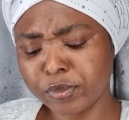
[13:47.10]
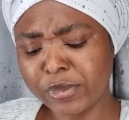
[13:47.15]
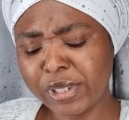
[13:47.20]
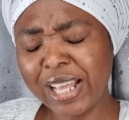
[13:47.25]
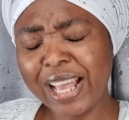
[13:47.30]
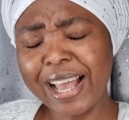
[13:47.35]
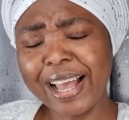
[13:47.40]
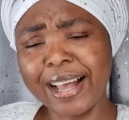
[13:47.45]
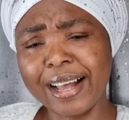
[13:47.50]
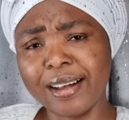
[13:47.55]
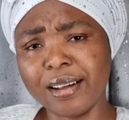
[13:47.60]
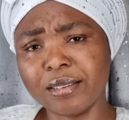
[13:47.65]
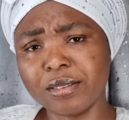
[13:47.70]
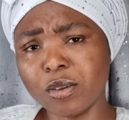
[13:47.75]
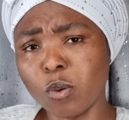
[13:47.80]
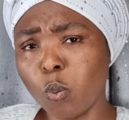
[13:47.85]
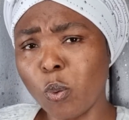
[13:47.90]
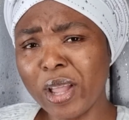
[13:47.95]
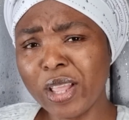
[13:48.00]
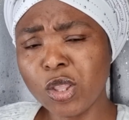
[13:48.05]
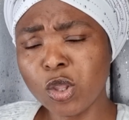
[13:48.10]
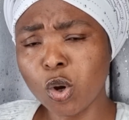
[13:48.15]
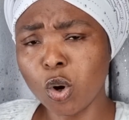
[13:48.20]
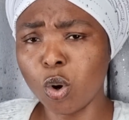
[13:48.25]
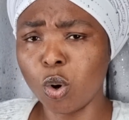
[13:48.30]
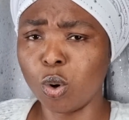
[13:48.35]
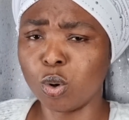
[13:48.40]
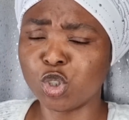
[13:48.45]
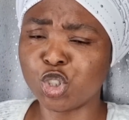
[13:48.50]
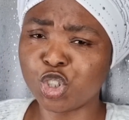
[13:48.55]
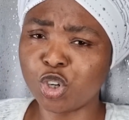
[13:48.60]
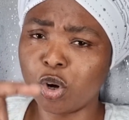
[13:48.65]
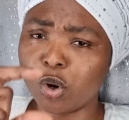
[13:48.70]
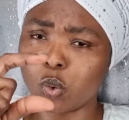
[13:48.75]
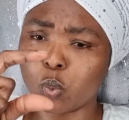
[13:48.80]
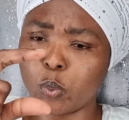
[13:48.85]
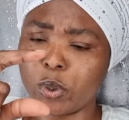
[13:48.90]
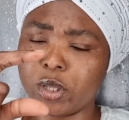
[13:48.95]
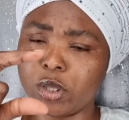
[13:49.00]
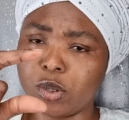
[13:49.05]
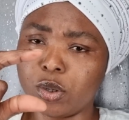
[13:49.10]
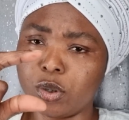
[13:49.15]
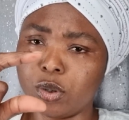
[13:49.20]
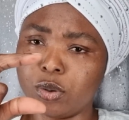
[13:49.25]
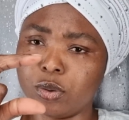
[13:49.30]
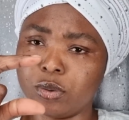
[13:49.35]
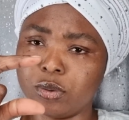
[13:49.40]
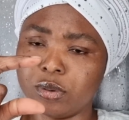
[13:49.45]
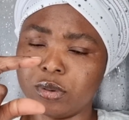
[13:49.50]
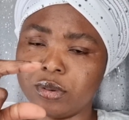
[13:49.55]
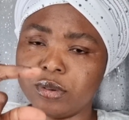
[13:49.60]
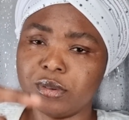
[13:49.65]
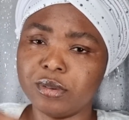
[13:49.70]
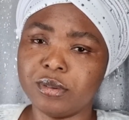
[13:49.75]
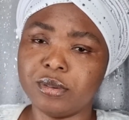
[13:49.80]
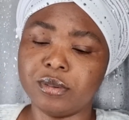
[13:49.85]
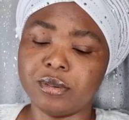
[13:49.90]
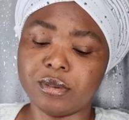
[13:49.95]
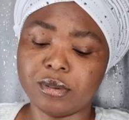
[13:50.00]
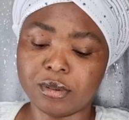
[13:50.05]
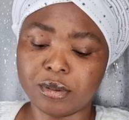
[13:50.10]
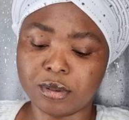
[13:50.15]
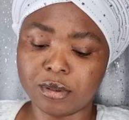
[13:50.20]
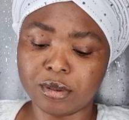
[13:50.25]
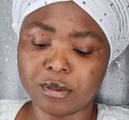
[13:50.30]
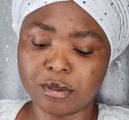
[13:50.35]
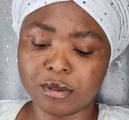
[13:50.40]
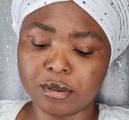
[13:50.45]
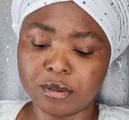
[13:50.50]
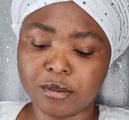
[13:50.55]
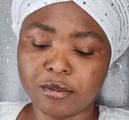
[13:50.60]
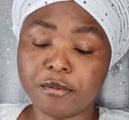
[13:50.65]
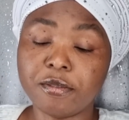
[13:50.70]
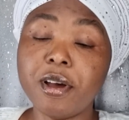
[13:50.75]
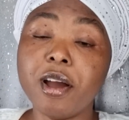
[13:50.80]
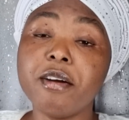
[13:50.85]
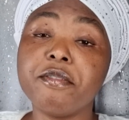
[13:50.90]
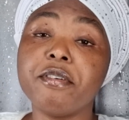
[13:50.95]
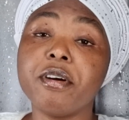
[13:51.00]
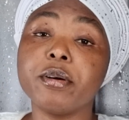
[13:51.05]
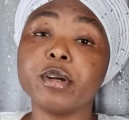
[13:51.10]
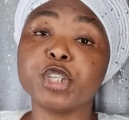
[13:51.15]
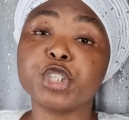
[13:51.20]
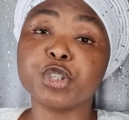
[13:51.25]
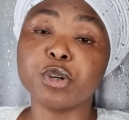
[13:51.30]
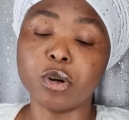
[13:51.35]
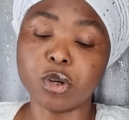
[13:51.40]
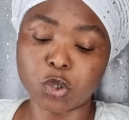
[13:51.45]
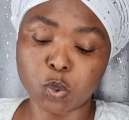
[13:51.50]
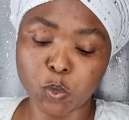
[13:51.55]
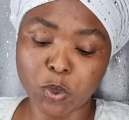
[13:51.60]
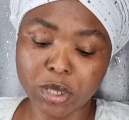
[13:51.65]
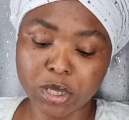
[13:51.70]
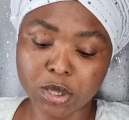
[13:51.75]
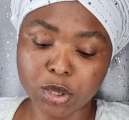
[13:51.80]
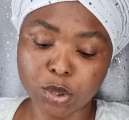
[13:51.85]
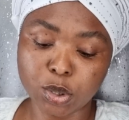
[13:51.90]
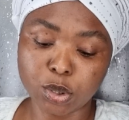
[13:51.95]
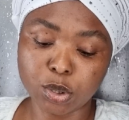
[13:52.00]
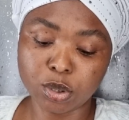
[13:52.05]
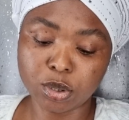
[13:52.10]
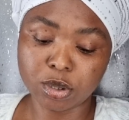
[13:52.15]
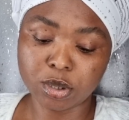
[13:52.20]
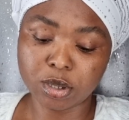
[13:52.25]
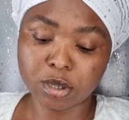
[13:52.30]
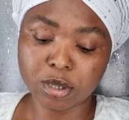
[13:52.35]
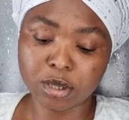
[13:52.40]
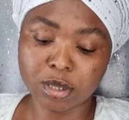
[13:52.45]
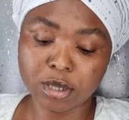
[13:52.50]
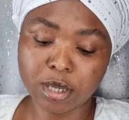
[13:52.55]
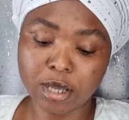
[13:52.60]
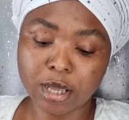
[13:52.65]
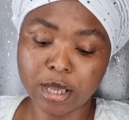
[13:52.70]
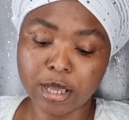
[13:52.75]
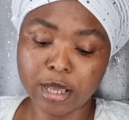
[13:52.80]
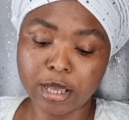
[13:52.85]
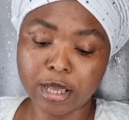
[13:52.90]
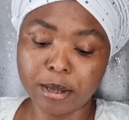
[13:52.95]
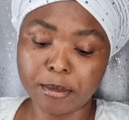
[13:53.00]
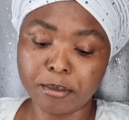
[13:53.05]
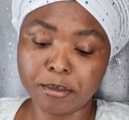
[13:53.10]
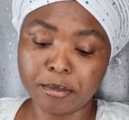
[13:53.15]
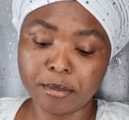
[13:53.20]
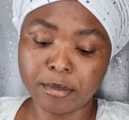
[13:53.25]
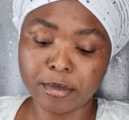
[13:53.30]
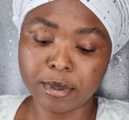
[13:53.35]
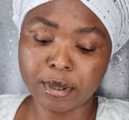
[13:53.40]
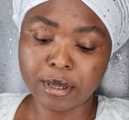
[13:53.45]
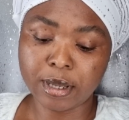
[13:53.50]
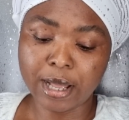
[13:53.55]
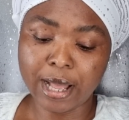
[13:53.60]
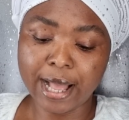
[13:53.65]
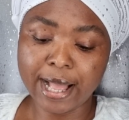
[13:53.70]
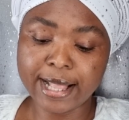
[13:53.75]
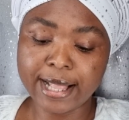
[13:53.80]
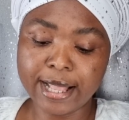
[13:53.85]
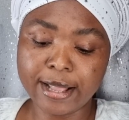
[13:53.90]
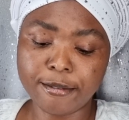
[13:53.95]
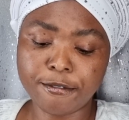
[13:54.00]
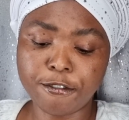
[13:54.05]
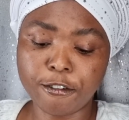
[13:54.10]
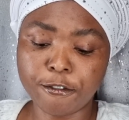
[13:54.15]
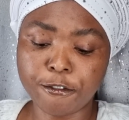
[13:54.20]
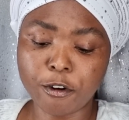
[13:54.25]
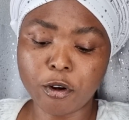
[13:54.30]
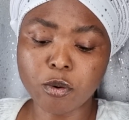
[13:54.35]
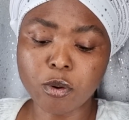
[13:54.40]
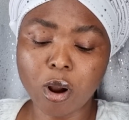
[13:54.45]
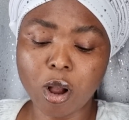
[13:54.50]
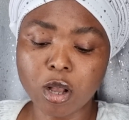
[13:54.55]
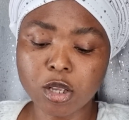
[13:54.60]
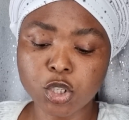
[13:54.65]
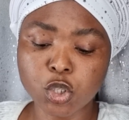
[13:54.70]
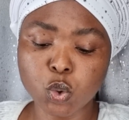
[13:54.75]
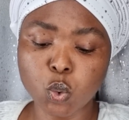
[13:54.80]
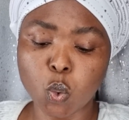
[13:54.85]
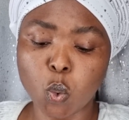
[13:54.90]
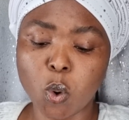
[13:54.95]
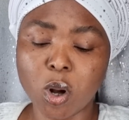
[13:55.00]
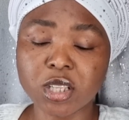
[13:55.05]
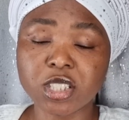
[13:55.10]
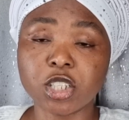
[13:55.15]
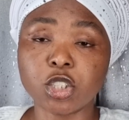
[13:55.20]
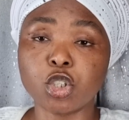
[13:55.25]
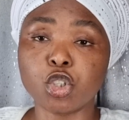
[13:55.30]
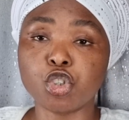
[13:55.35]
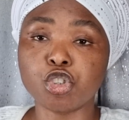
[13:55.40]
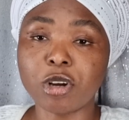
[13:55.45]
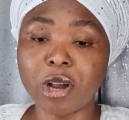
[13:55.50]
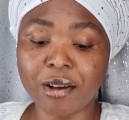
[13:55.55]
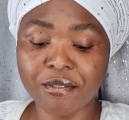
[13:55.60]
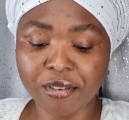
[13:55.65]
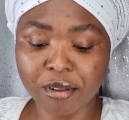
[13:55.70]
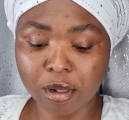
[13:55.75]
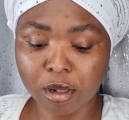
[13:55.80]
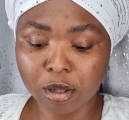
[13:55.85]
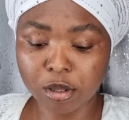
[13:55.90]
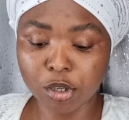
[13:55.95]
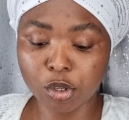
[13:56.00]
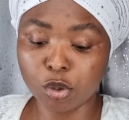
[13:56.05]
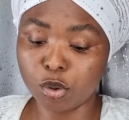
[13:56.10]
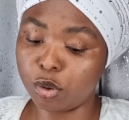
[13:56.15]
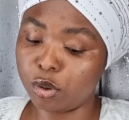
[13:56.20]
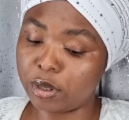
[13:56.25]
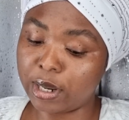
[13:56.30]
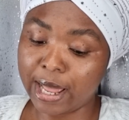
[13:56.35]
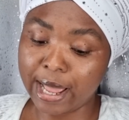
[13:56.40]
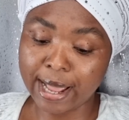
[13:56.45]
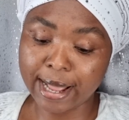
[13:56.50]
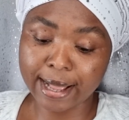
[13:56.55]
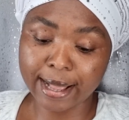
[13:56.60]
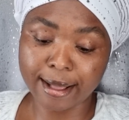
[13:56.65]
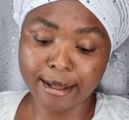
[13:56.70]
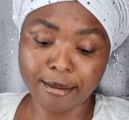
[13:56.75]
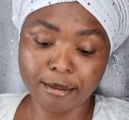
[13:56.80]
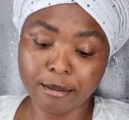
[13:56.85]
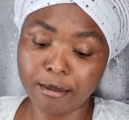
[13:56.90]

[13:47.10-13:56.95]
yeah, the window, short window. Very, very short window. And for us who wanted to travel, you know, like